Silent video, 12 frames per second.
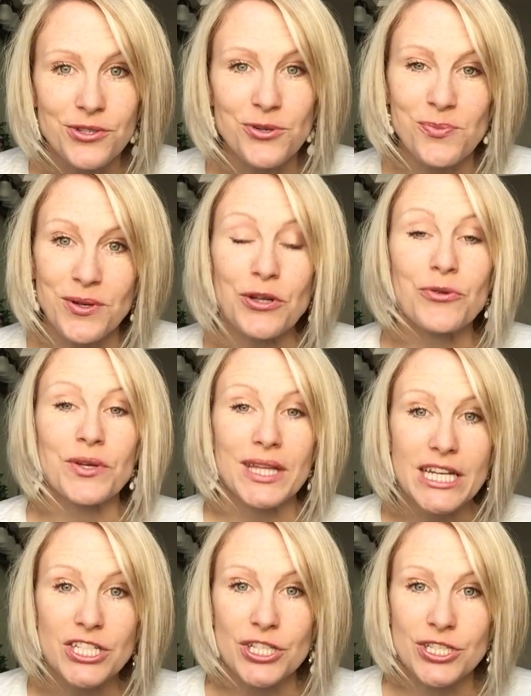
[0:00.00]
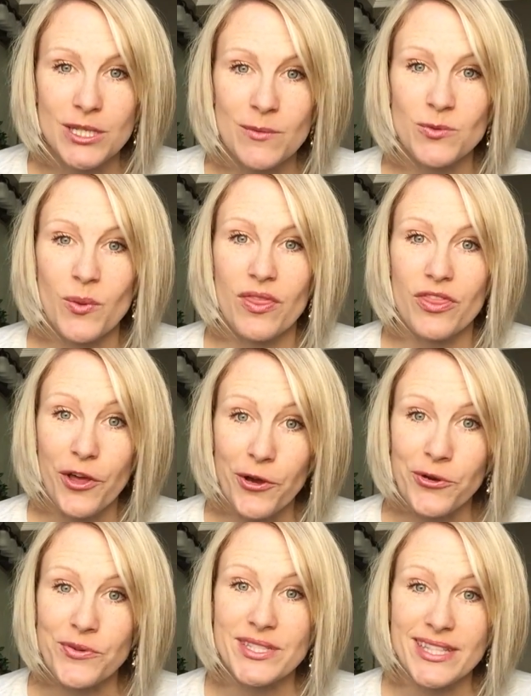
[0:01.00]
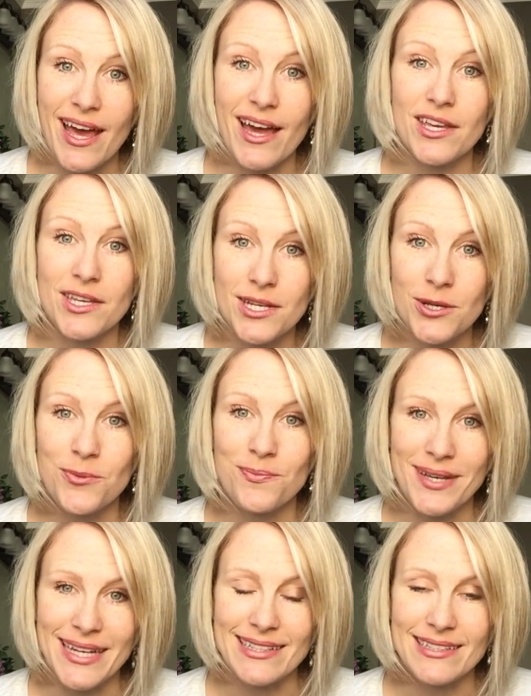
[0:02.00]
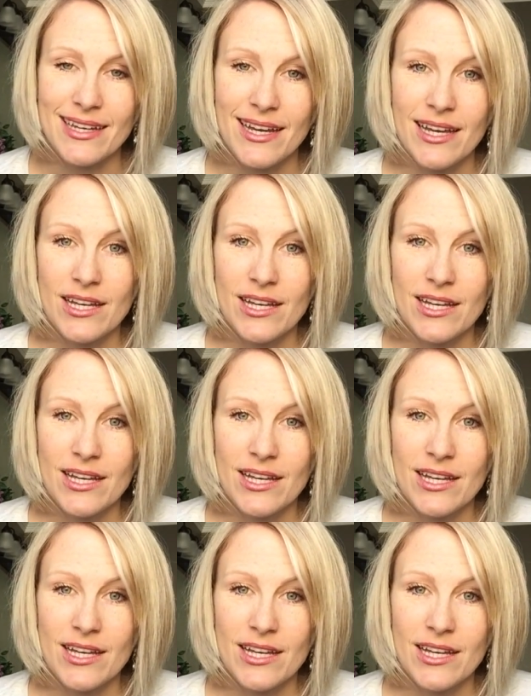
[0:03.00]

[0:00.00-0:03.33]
to build relationships with those that you meet.